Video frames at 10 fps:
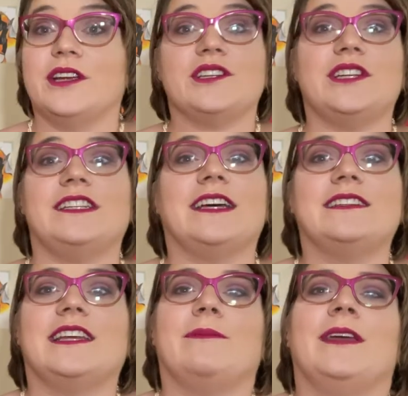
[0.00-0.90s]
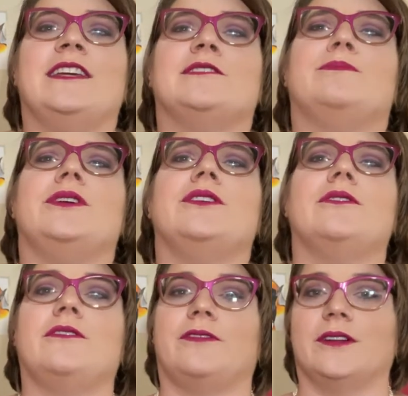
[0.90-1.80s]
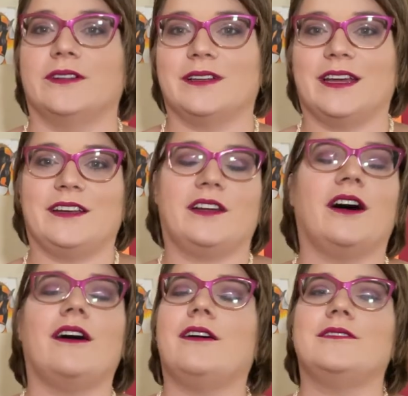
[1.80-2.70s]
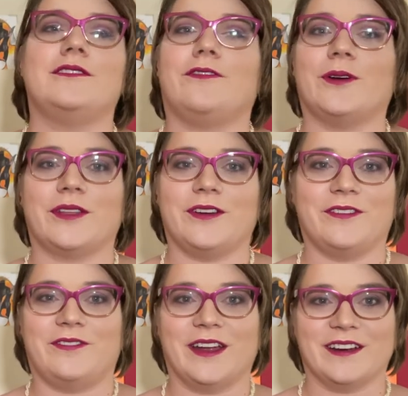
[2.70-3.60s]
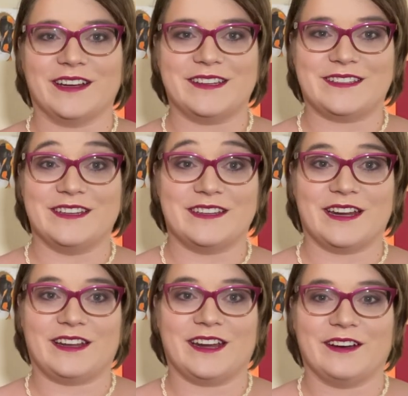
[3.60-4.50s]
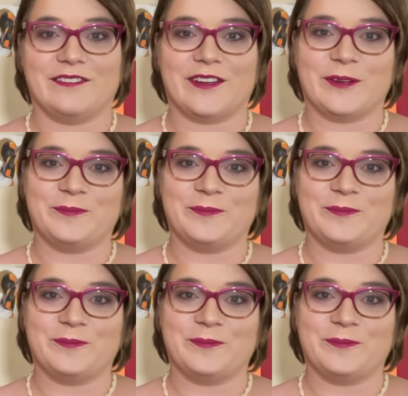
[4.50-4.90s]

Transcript: She tells him he's beautiful and calls forth her fairies to take care of him.